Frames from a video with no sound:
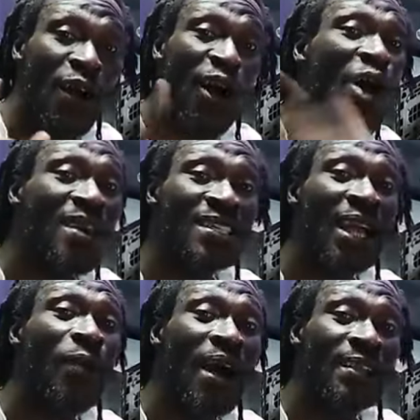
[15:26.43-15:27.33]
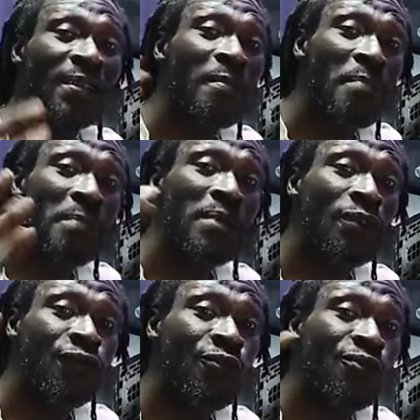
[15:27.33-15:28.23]
Always na one, but big
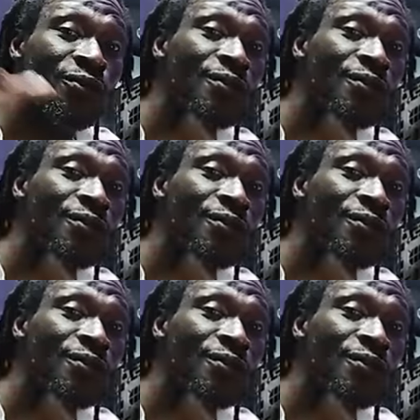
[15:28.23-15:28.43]
fool.